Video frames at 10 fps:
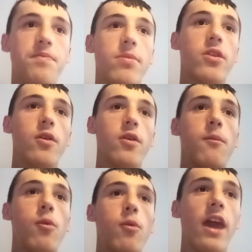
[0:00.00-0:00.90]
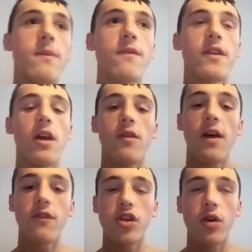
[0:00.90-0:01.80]
doing more gaming videos. Haven't
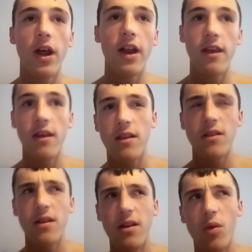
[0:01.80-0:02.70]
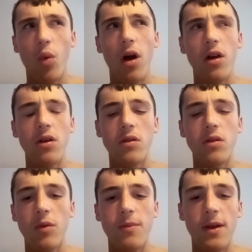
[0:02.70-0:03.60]
done any in a while. What was
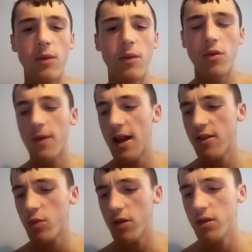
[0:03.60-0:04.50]
my last one?